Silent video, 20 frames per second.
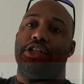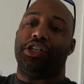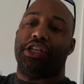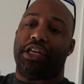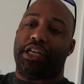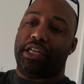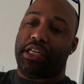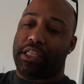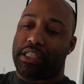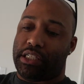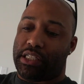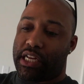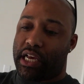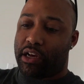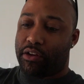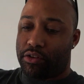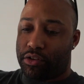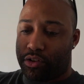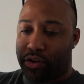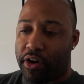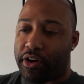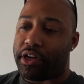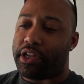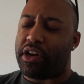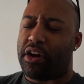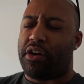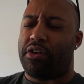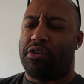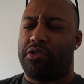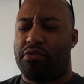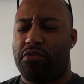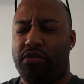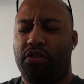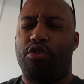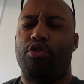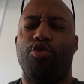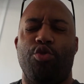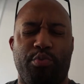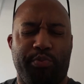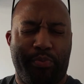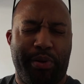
Jetta is now starting on her own